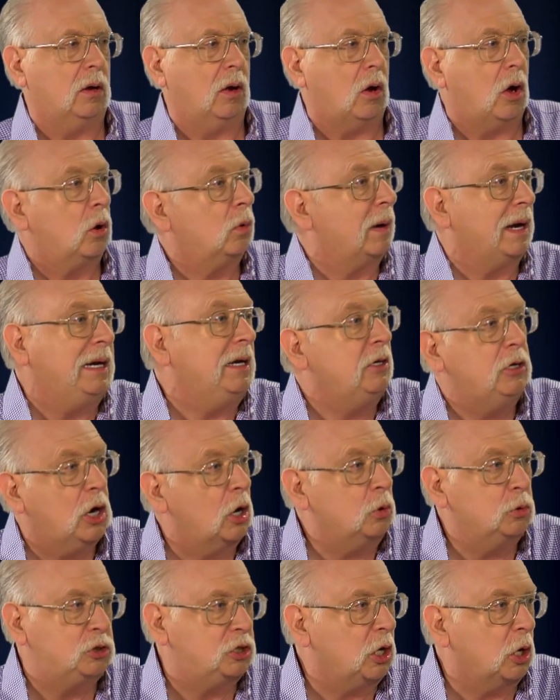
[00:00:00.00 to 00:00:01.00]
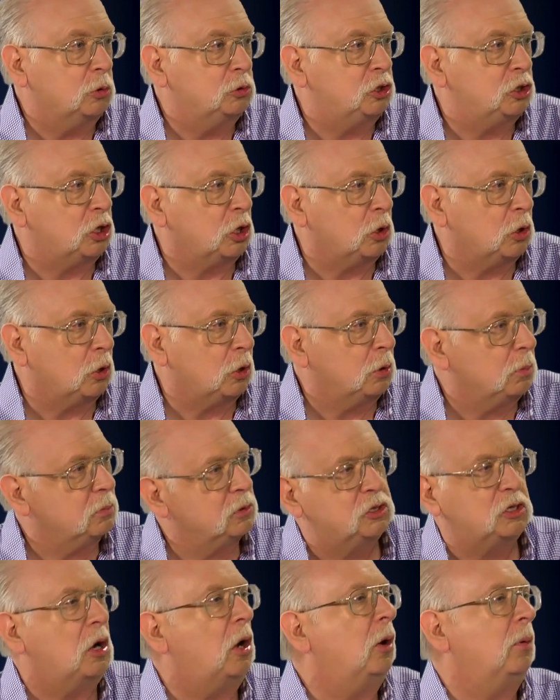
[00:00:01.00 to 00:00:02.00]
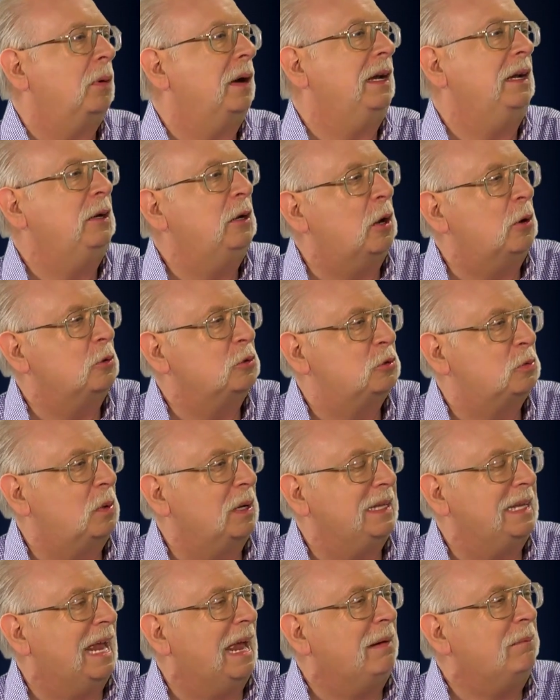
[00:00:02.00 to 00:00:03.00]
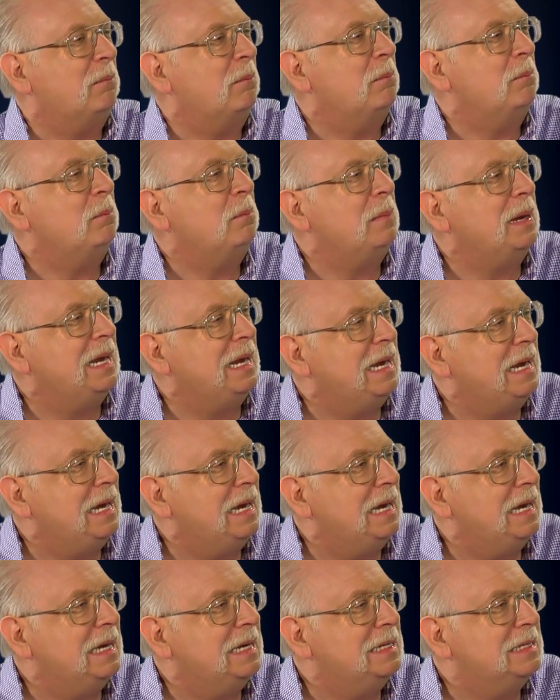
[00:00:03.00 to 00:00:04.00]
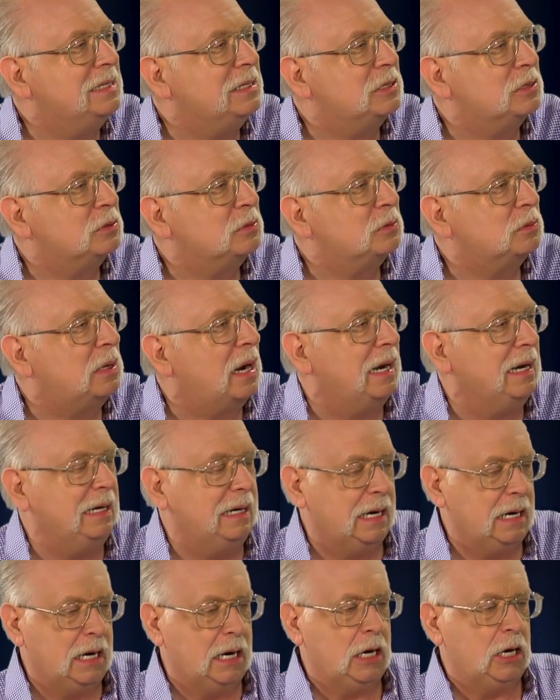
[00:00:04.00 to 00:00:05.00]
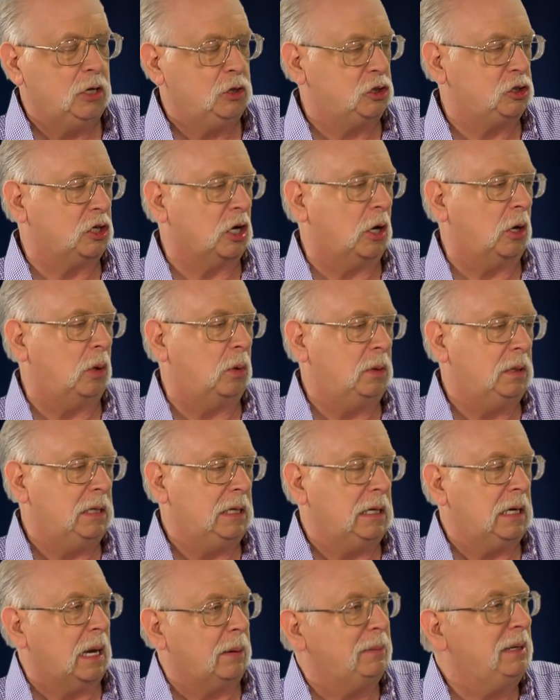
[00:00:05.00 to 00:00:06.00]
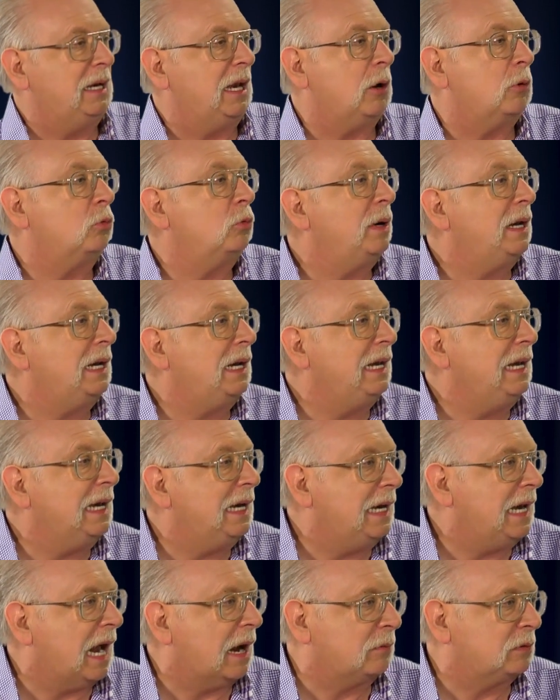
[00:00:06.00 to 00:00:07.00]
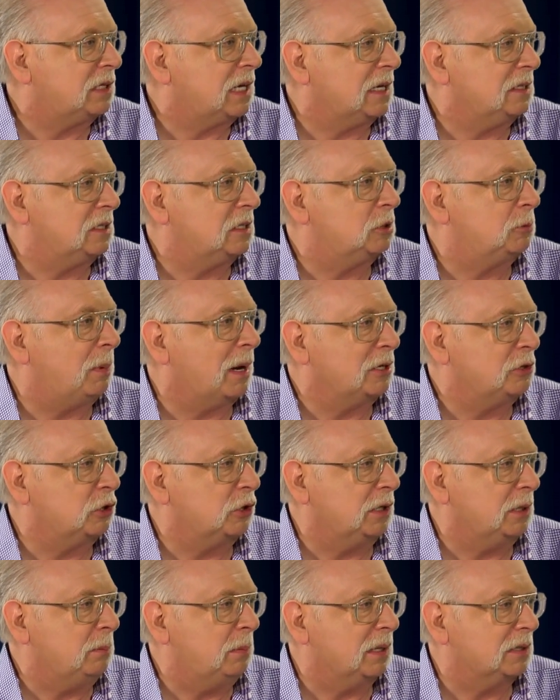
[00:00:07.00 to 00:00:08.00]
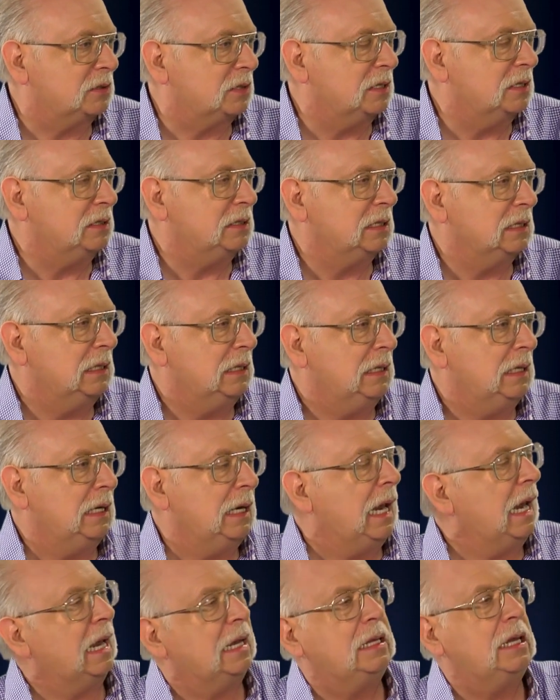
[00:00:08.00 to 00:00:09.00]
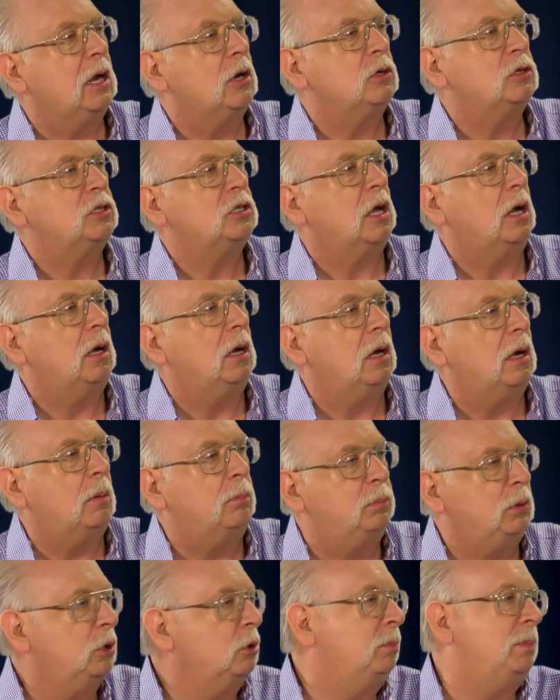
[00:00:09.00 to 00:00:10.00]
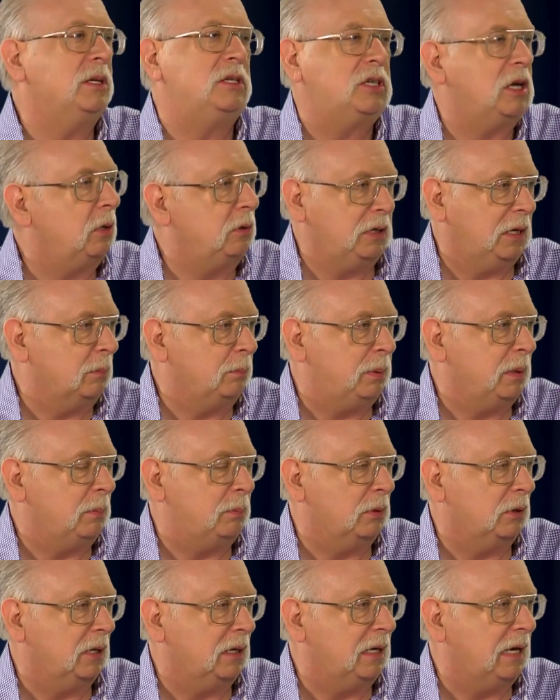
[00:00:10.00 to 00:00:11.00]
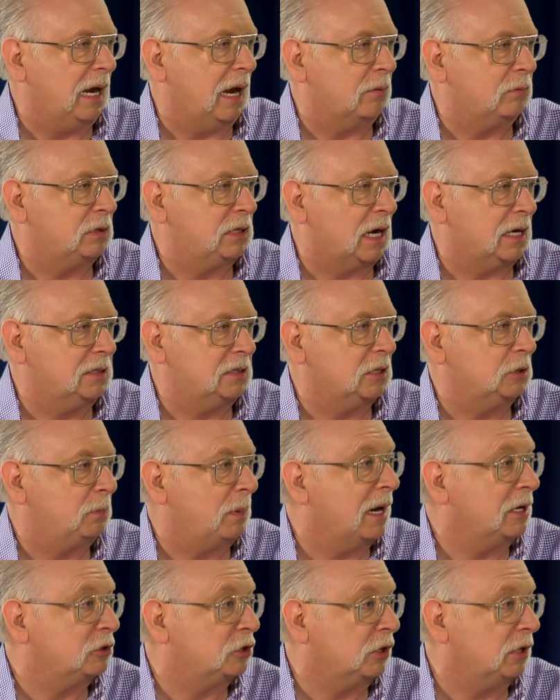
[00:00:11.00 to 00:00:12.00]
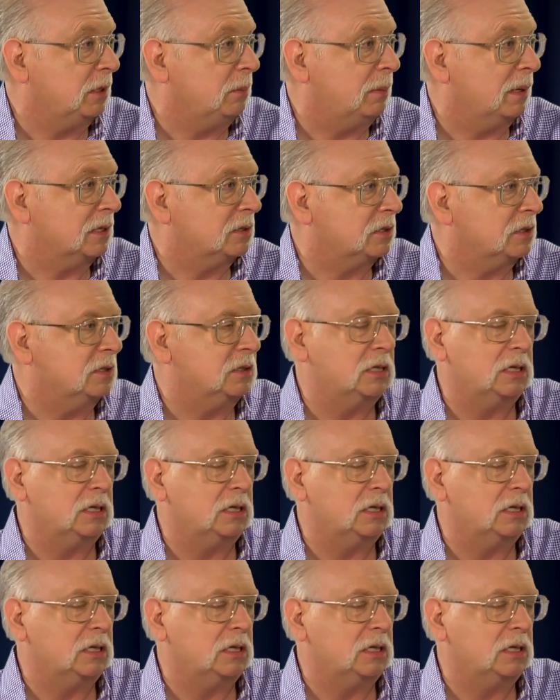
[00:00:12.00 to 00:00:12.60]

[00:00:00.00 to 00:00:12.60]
already knows those terms, already knows what that means, right? So, I mean, they're really in the advertising specialty business, and there's a blue bazillion people in the advertising specialty business.